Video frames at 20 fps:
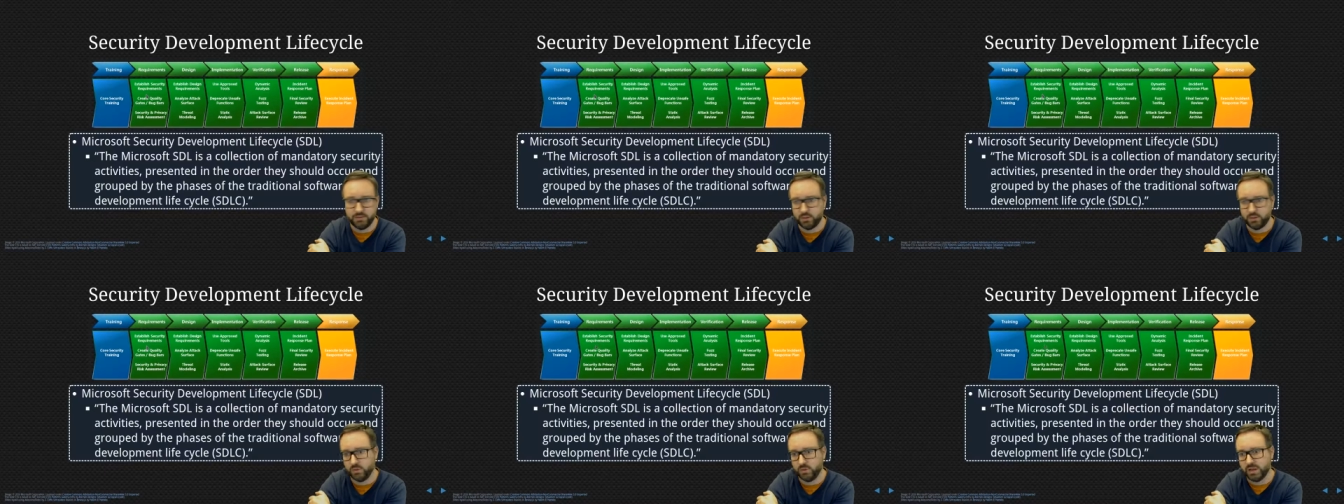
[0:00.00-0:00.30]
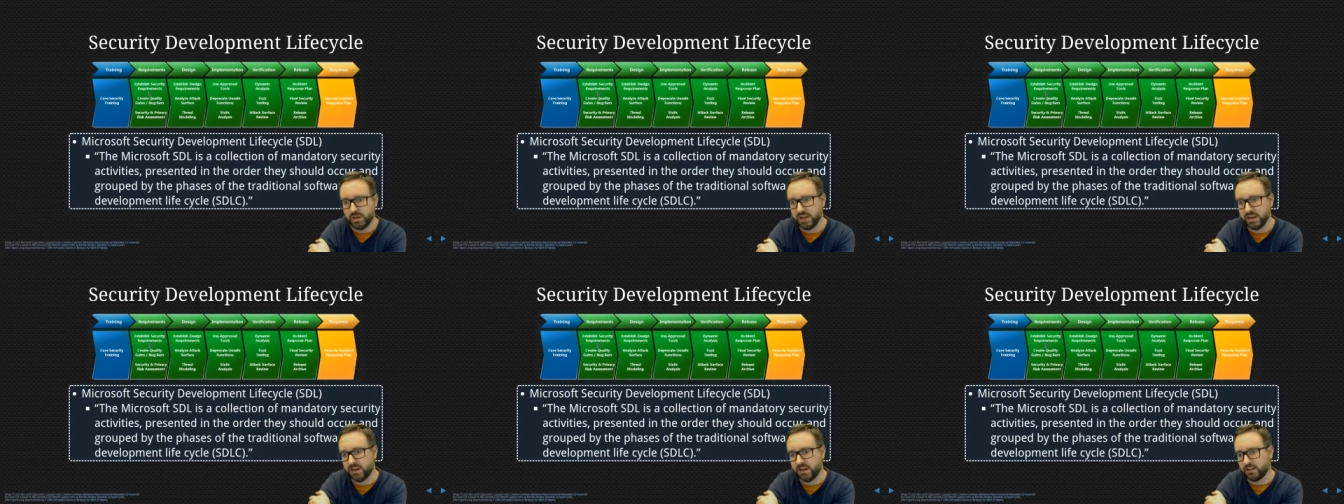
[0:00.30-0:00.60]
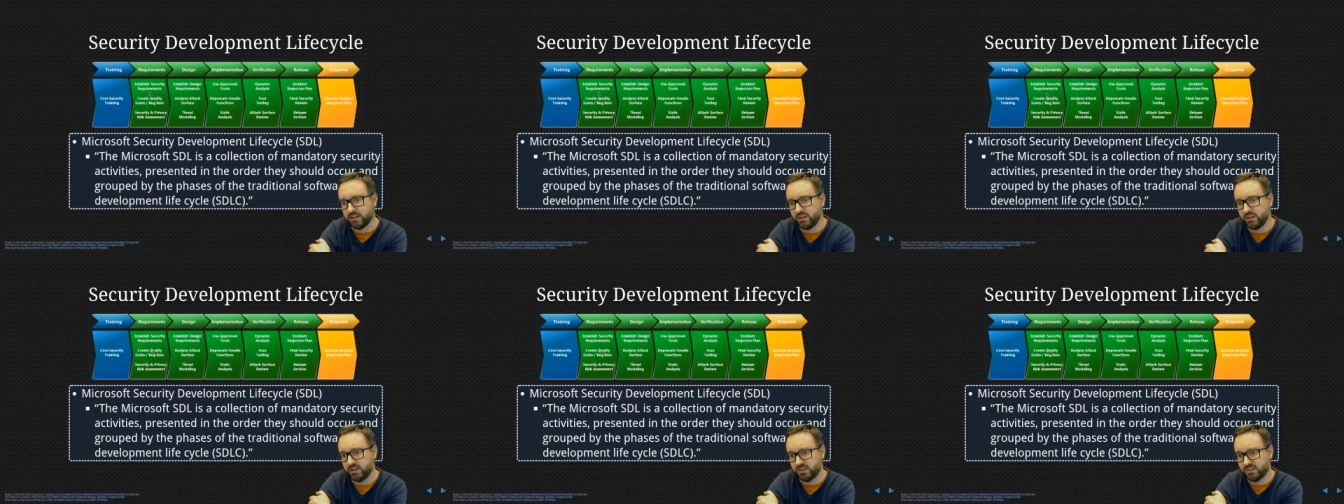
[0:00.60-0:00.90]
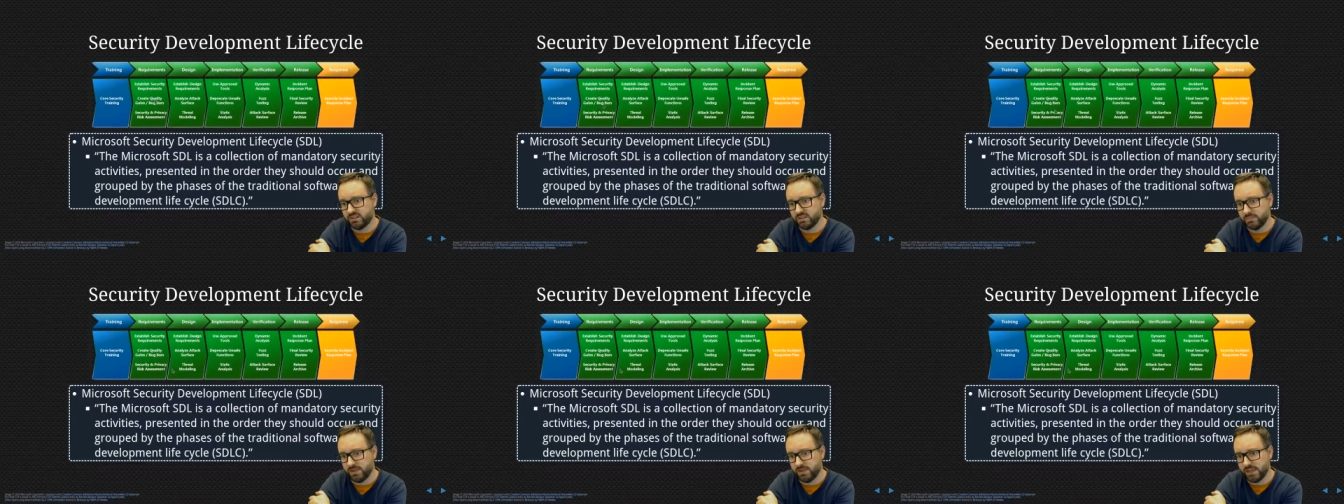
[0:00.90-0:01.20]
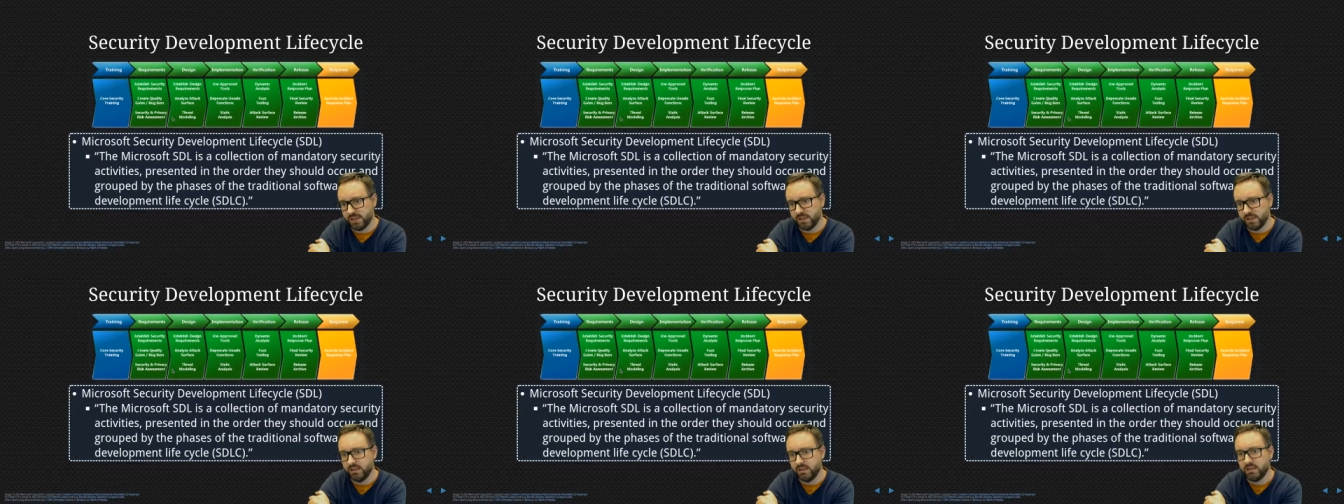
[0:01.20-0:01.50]
we need our code to
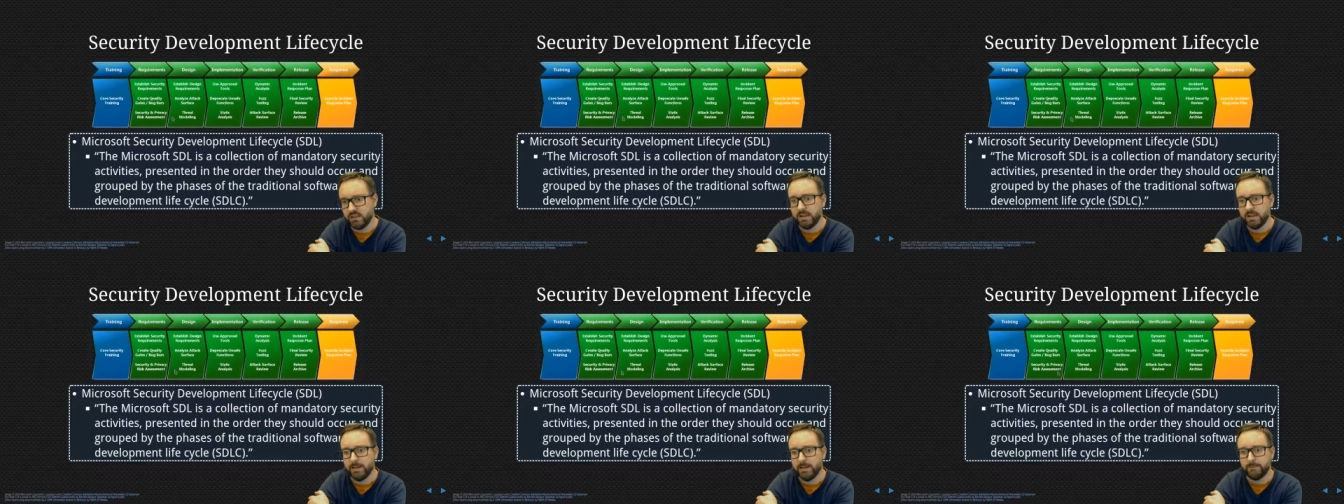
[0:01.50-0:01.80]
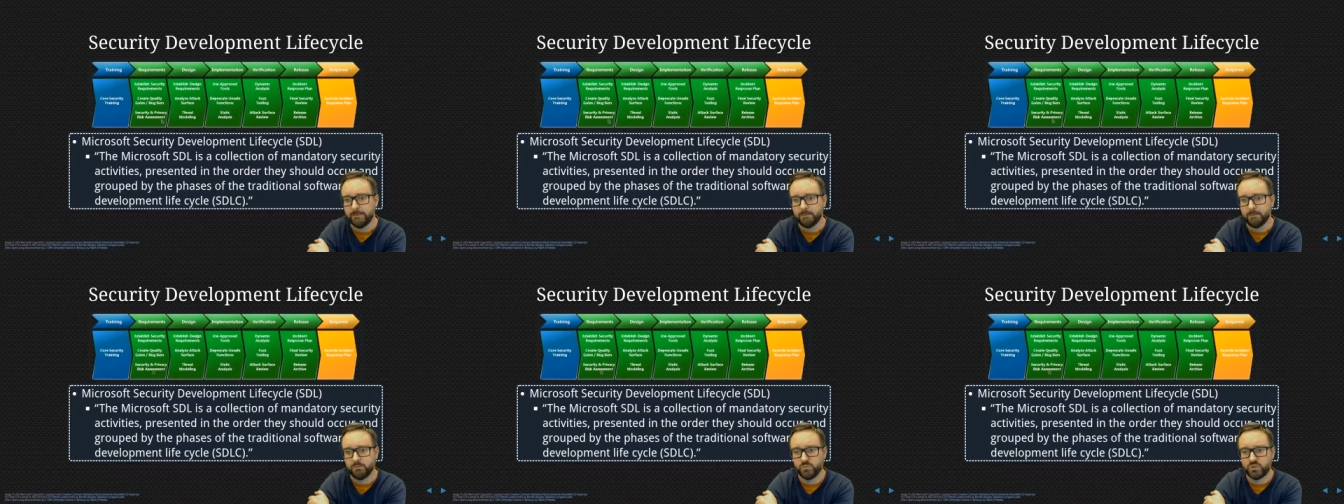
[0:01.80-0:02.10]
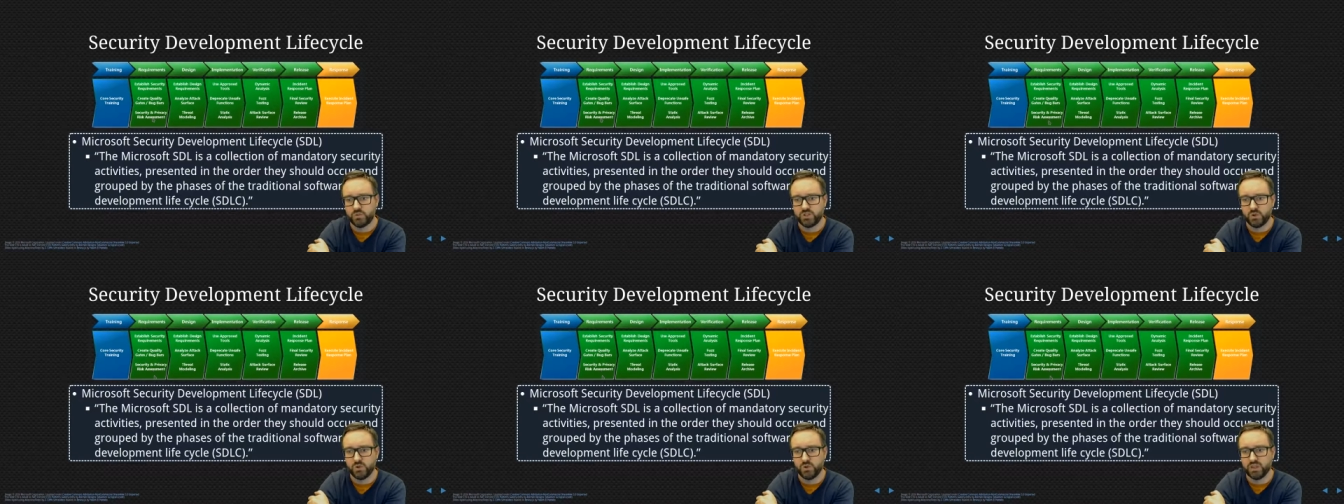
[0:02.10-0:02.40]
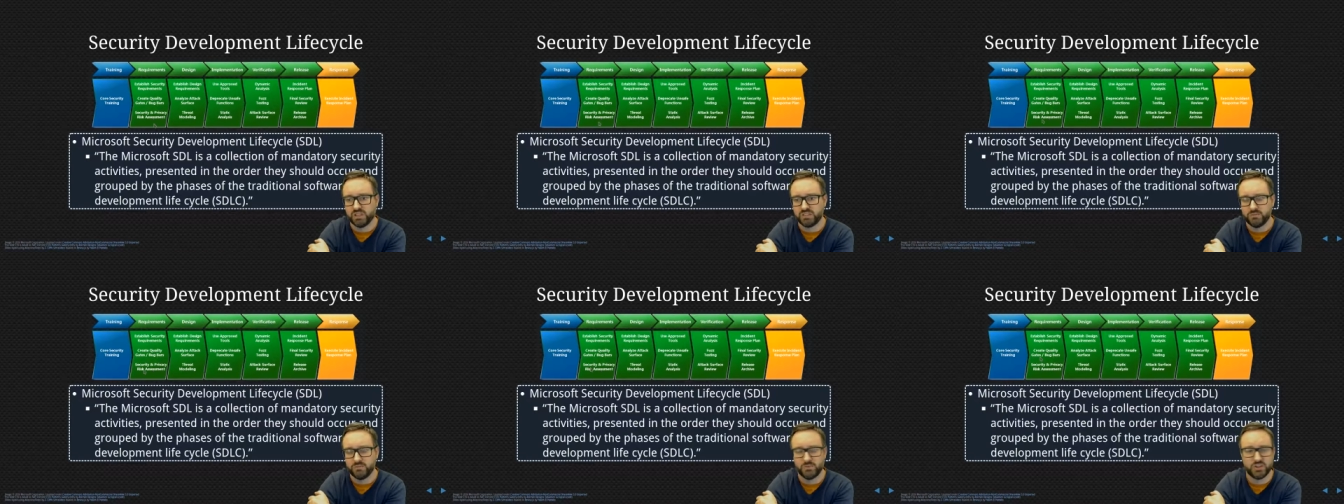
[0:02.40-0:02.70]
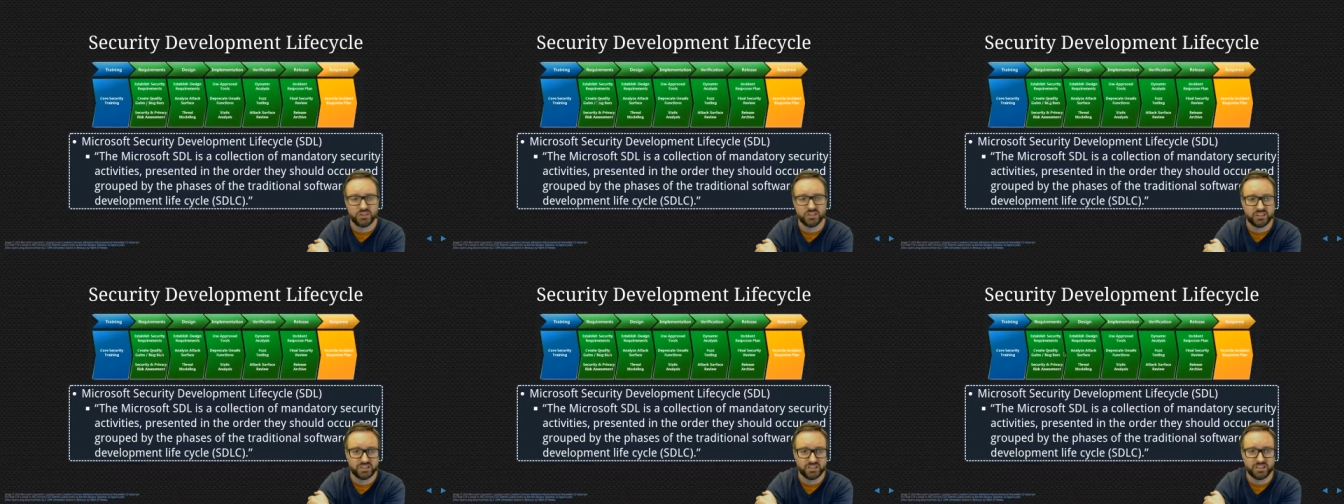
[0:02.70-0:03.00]
be, doing some
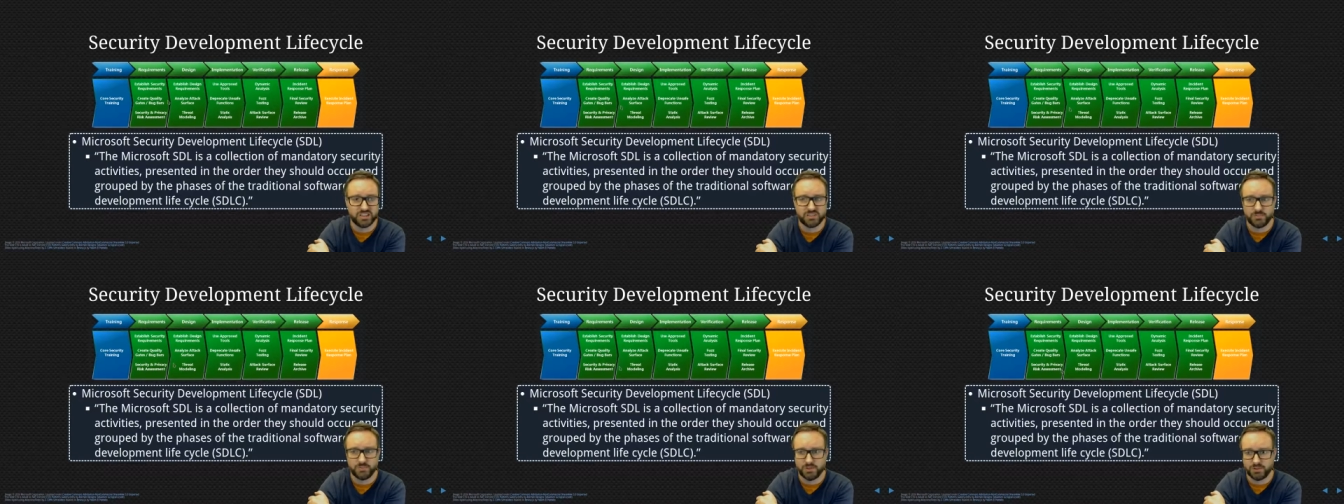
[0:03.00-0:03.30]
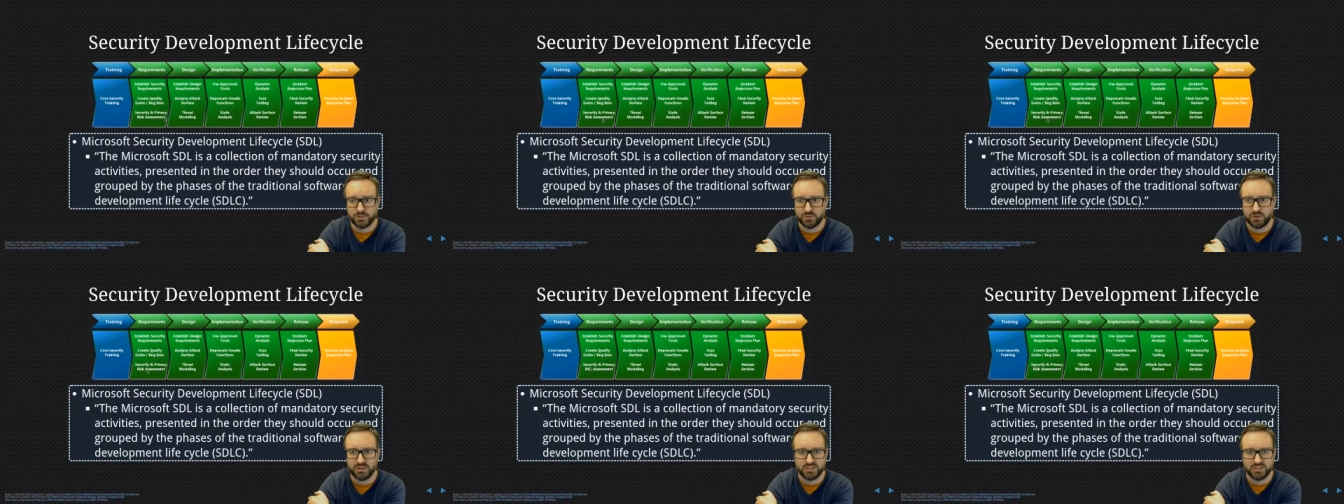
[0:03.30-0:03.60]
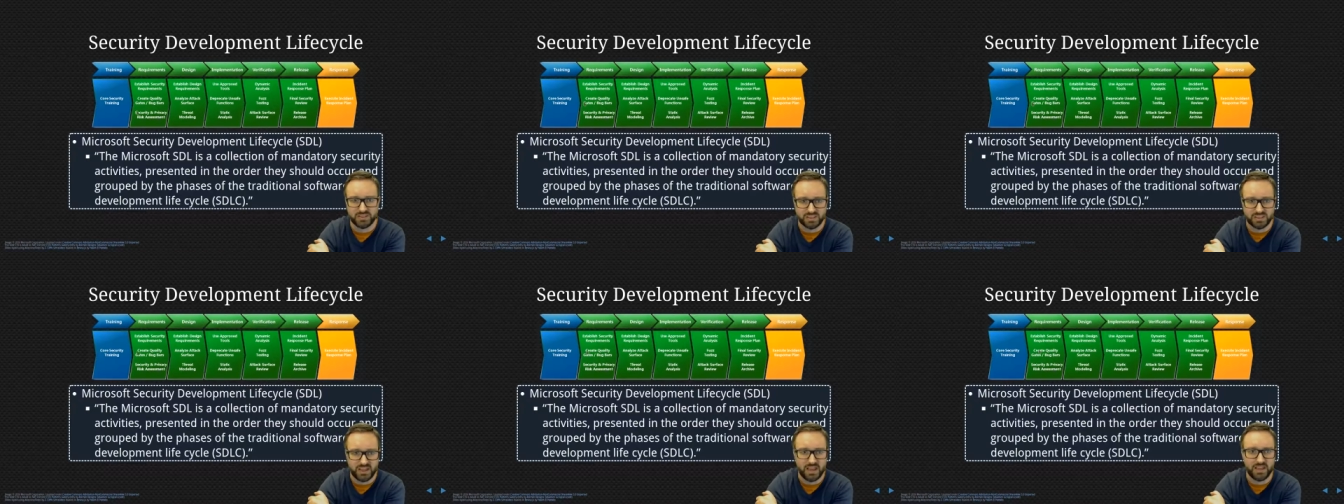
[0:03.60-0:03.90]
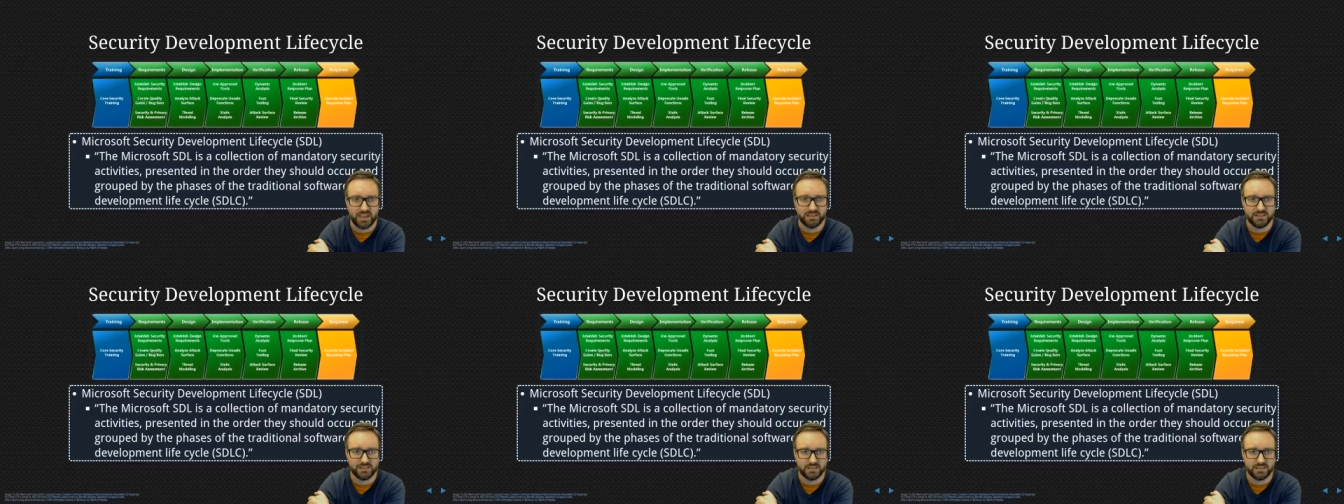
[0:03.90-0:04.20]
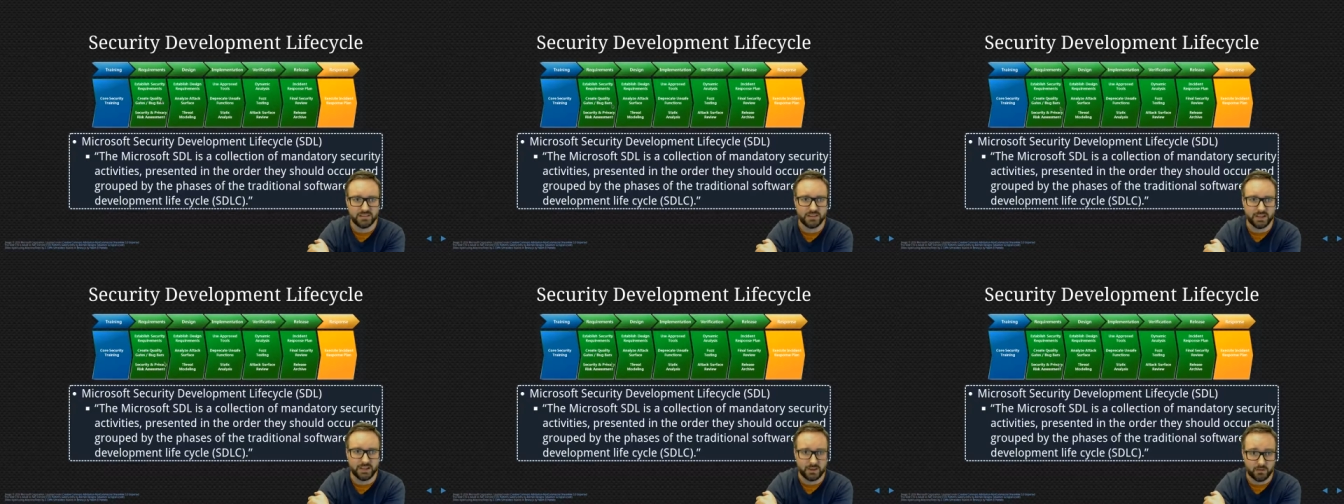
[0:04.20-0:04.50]
risk assessment to understand
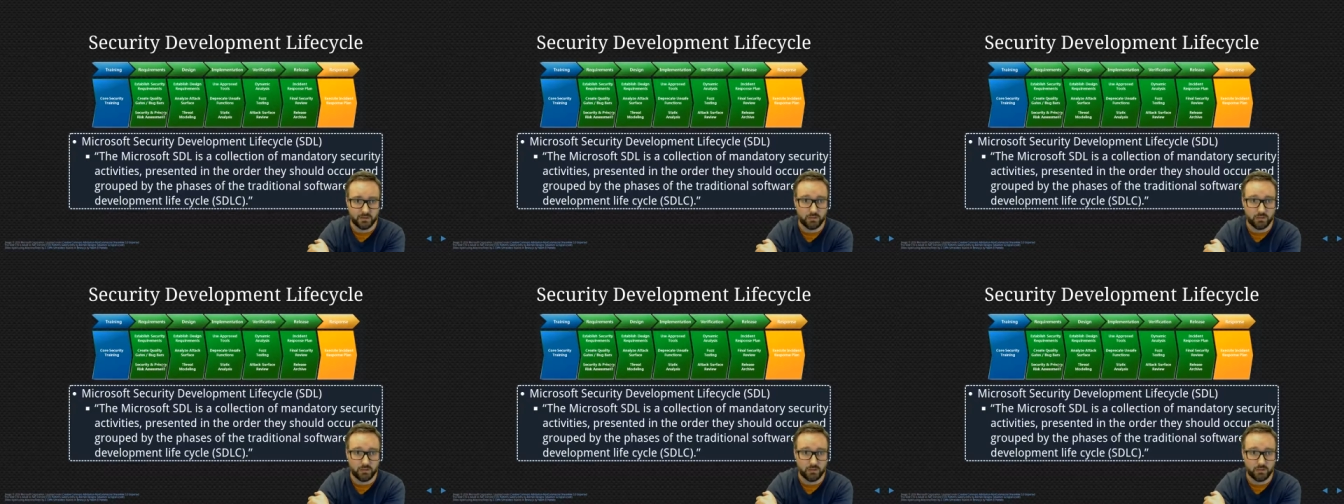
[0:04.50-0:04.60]
like